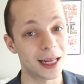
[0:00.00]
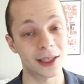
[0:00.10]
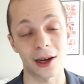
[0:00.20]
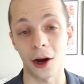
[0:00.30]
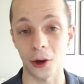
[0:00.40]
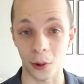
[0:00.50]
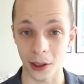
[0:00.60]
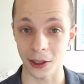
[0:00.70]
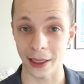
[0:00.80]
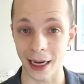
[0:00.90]
So not
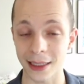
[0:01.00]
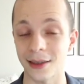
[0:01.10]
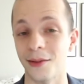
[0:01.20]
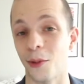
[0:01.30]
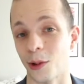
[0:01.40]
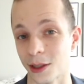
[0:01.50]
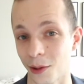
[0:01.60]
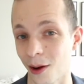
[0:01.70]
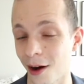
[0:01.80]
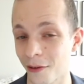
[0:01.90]
only do you get
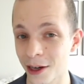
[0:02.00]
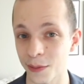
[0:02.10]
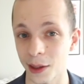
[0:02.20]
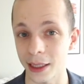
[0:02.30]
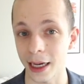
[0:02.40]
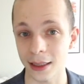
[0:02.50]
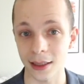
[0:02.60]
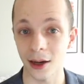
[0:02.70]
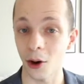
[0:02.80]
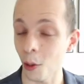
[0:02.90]
multiple offers, but you get
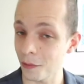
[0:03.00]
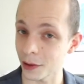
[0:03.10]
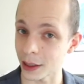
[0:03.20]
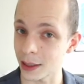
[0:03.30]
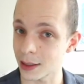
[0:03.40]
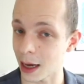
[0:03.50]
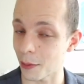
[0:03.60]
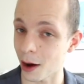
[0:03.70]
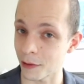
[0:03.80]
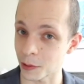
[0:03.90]
hopefully some
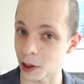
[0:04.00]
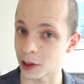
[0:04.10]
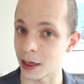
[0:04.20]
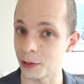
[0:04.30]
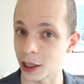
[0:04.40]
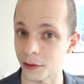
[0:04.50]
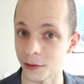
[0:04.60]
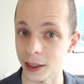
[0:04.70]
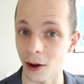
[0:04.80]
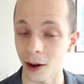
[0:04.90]
offers which are subject
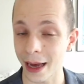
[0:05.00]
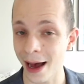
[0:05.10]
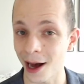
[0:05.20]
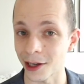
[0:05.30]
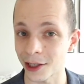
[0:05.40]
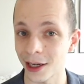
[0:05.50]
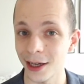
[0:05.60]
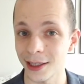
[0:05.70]
free, all cash.